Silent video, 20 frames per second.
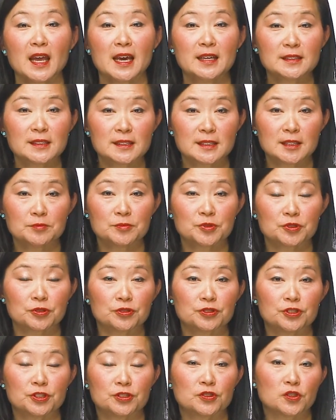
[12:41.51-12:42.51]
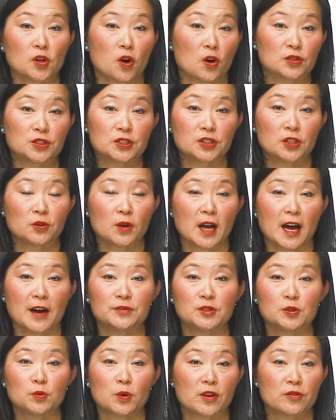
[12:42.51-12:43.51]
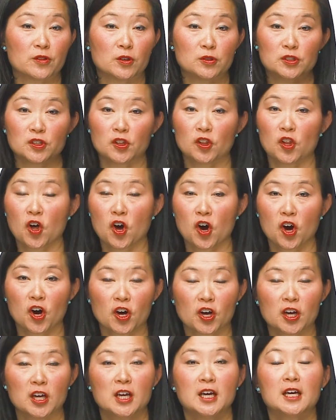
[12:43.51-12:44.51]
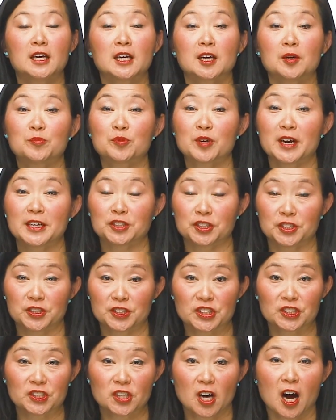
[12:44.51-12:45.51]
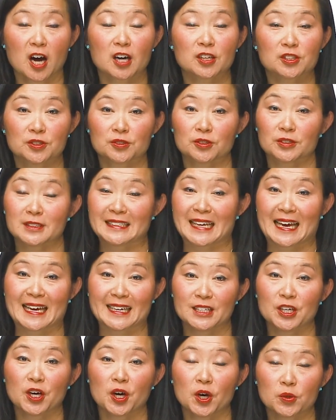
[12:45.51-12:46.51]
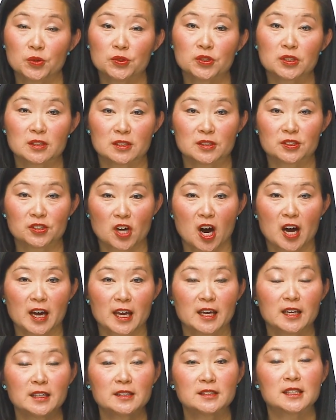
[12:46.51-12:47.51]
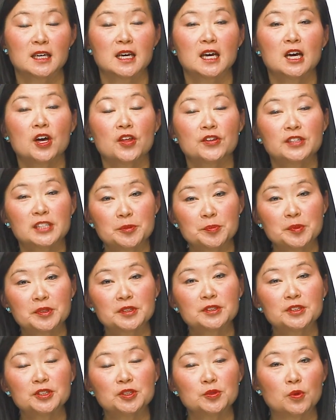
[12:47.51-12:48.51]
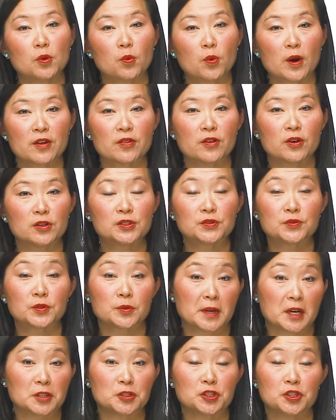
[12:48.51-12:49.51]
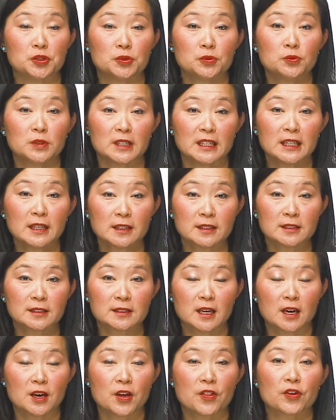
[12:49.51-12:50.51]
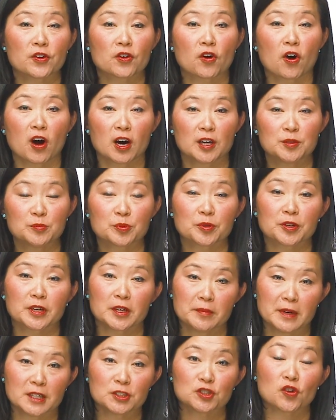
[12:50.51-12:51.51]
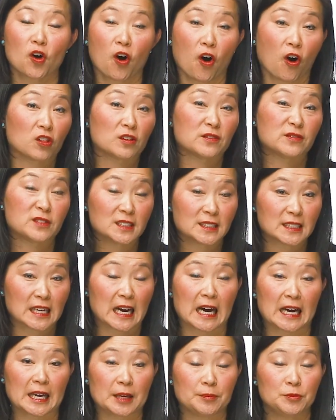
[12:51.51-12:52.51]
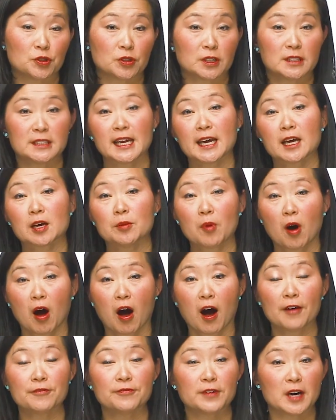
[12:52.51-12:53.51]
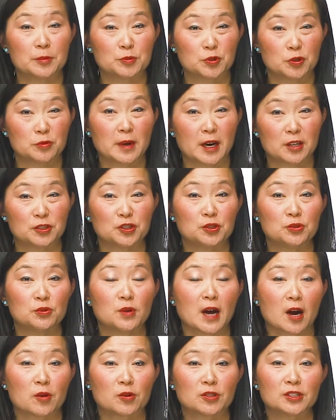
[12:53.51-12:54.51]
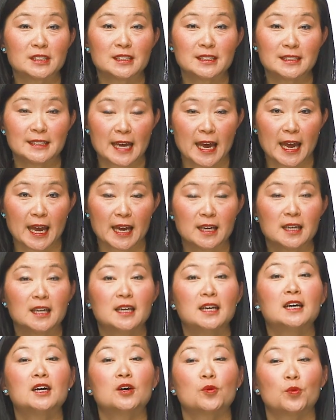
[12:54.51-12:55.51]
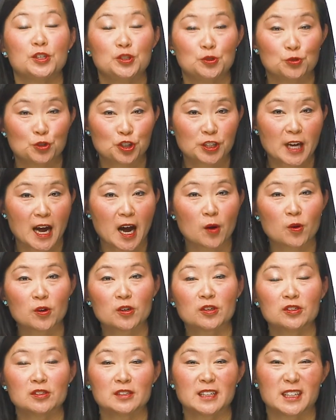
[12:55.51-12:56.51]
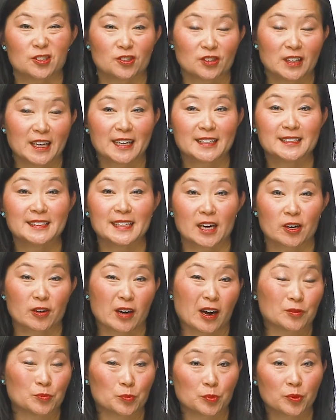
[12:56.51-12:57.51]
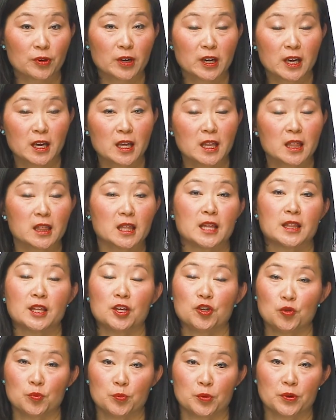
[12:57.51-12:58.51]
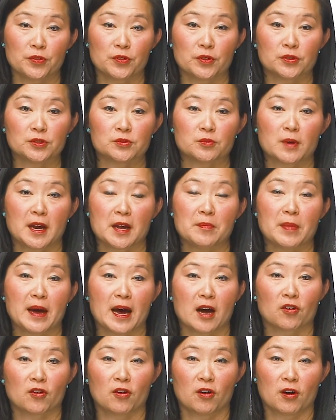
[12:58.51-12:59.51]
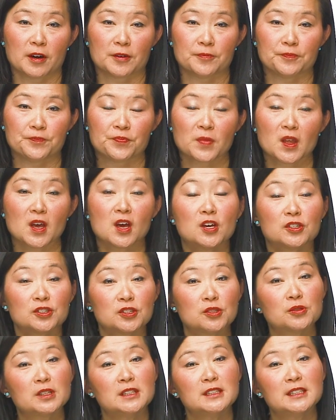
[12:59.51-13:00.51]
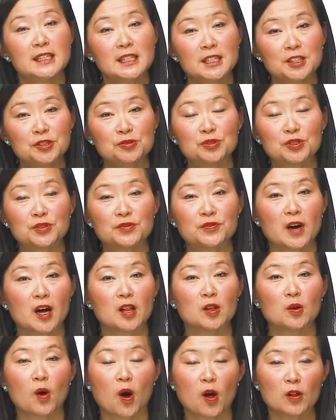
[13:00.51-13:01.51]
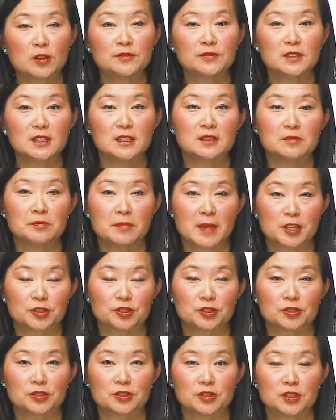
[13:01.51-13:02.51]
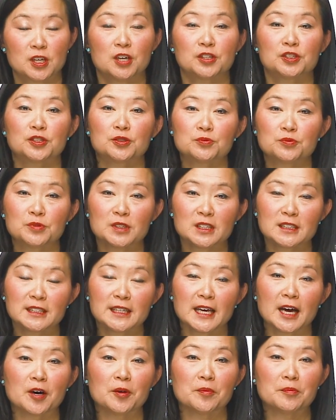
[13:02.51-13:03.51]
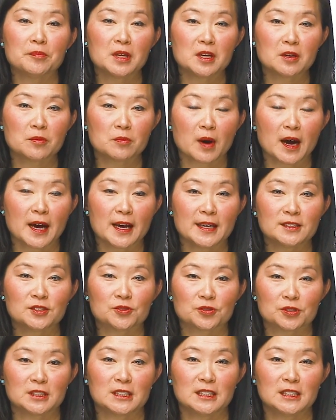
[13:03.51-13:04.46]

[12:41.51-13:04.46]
And some surgeons also have you wear those long compression socks or TED hose stockings. Typically, you will wear those for about 2 weeks. They're on pretty much all of the time. You can take them off up to about 2 hours a day. When you shower, let your legs air out and breathe, and then you put those right back on. So continue to follow all of these measures to really help minimize or